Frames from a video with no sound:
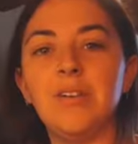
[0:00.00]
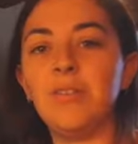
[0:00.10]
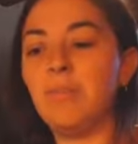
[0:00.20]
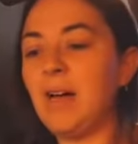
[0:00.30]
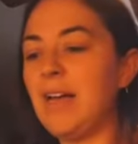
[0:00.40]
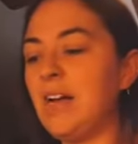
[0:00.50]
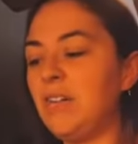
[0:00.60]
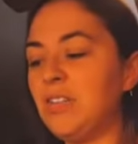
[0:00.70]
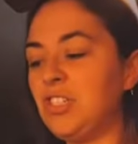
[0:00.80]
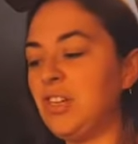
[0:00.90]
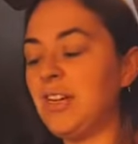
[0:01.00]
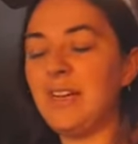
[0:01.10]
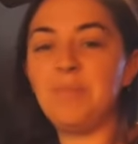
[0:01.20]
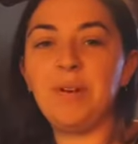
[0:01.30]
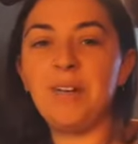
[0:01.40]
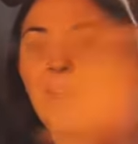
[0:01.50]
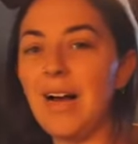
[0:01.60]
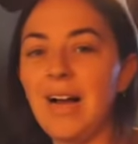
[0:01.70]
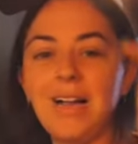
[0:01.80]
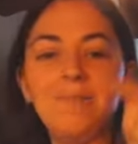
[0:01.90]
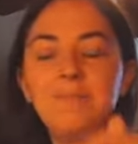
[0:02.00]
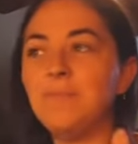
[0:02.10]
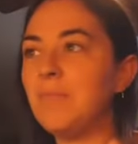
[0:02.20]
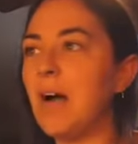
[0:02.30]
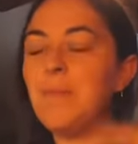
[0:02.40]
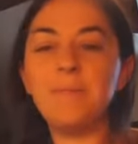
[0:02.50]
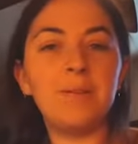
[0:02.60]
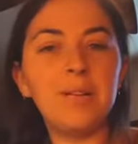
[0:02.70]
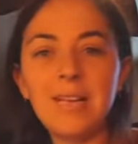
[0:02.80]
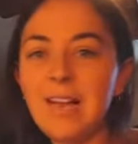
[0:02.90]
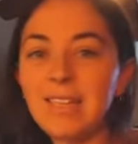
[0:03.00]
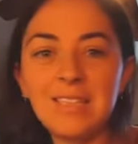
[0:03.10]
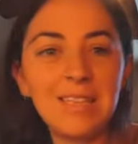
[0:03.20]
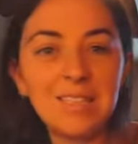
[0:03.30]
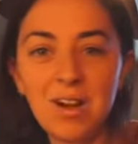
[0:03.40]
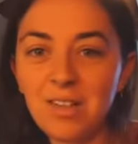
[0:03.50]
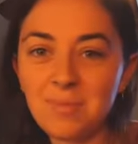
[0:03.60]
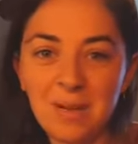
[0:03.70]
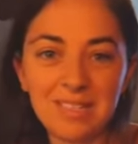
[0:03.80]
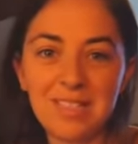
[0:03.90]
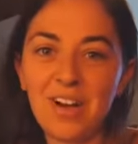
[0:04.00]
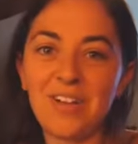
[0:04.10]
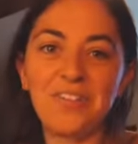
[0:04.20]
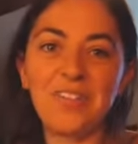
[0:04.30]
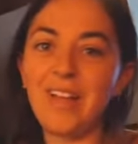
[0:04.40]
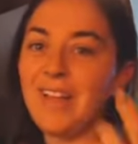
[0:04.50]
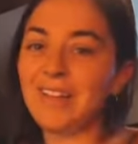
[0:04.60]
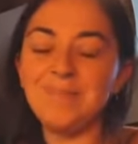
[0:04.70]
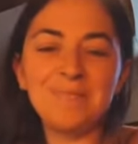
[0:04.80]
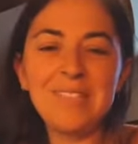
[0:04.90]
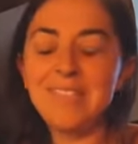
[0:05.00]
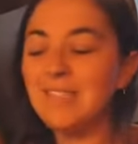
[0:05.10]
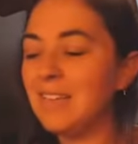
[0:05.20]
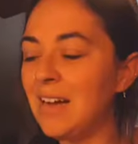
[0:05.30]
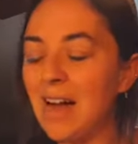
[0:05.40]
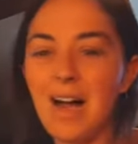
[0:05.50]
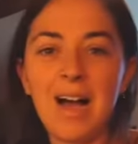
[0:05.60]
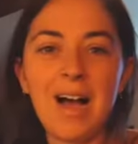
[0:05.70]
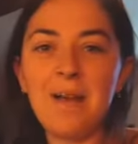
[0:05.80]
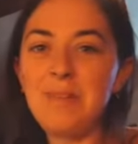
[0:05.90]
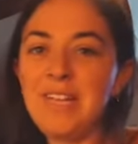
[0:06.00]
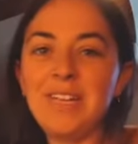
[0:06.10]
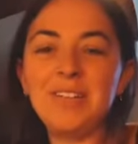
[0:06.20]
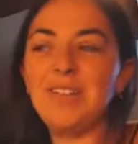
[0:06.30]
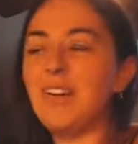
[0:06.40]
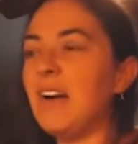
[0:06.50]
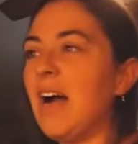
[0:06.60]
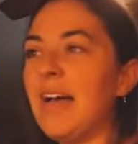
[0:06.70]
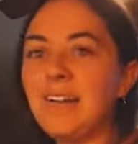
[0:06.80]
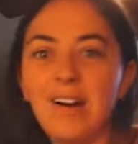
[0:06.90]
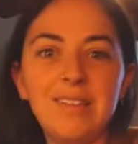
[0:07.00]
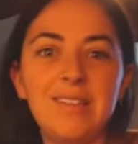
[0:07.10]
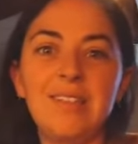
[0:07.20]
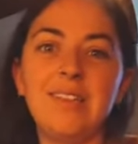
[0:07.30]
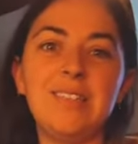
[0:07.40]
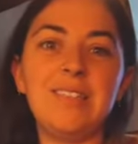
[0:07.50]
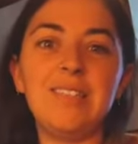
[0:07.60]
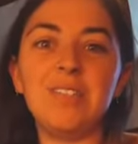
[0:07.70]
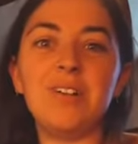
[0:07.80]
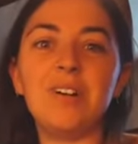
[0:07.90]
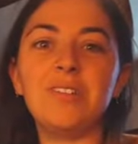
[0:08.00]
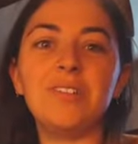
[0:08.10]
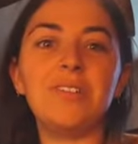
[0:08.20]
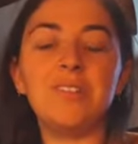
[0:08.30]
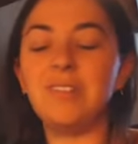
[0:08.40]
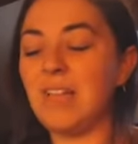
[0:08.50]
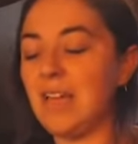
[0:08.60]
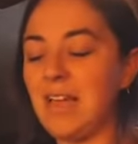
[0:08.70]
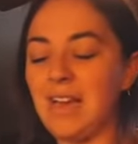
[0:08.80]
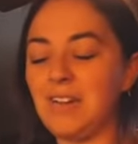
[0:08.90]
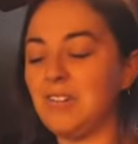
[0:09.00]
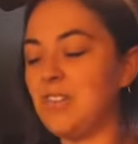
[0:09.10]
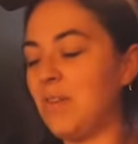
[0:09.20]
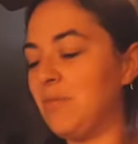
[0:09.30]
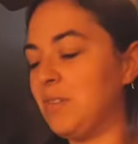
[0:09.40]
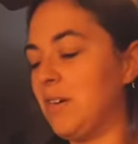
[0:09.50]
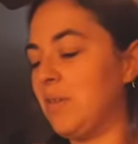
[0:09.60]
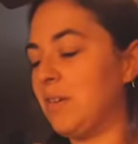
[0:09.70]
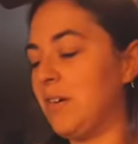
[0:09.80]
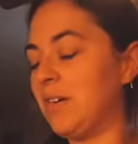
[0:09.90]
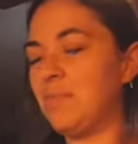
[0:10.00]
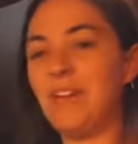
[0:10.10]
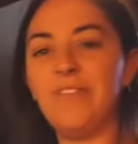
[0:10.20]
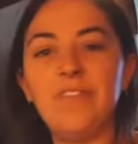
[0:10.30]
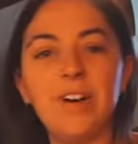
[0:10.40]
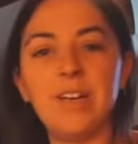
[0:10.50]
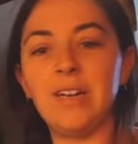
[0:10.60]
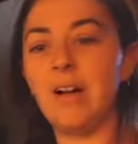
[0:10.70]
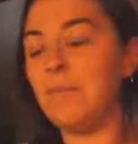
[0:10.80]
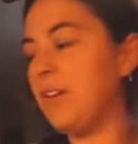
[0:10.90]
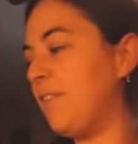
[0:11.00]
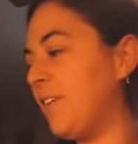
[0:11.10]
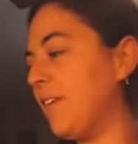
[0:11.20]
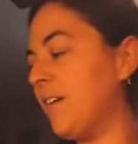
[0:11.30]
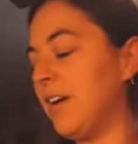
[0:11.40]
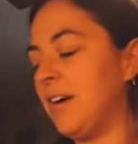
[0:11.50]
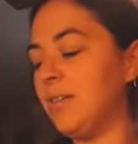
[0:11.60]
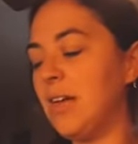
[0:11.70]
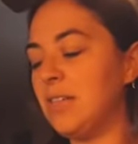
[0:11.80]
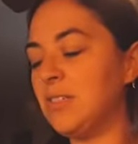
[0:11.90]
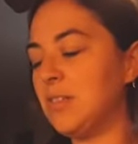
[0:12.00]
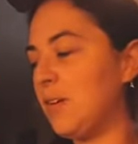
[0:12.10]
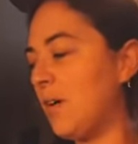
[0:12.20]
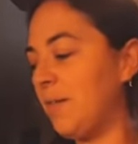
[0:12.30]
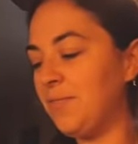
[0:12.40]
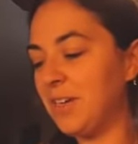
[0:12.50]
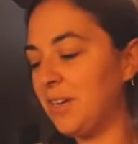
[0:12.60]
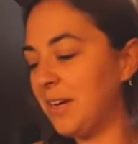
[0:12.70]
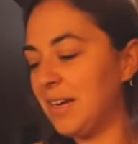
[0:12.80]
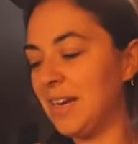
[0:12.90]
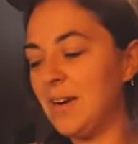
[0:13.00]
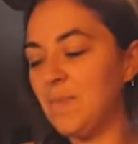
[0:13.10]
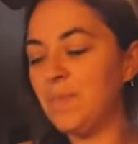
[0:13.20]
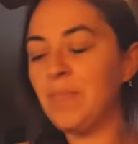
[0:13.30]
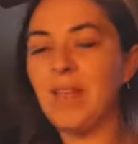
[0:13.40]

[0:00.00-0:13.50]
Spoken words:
with my health shit, but I'm connecting the dots myself. Like, I'm a healer. I got this. These doctors, they can't understand what's going on. I'm like, fuck it, I'm gonna figure it out. And so I'm figuring it out,